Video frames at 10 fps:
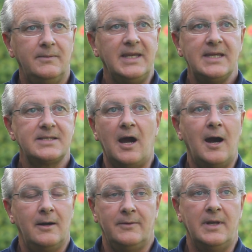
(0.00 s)
These
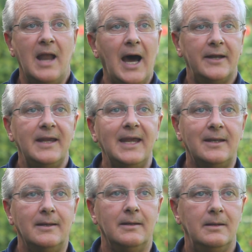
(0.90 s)
are the not
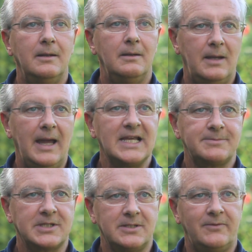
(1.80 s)
hidden
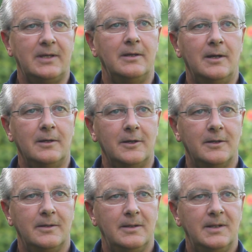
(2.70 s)
aspects of hidden hunger.
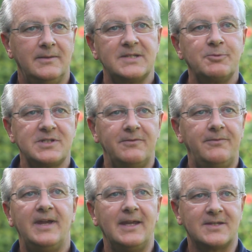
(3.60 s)
This puts a
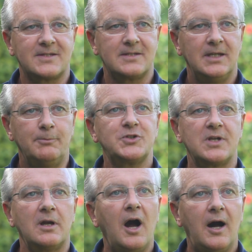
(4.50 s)
face, puts a
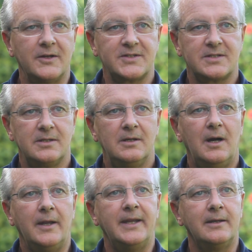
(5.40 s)
cost
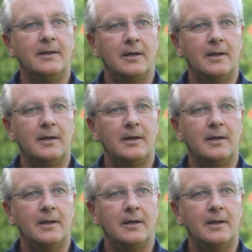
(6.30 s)
on hidden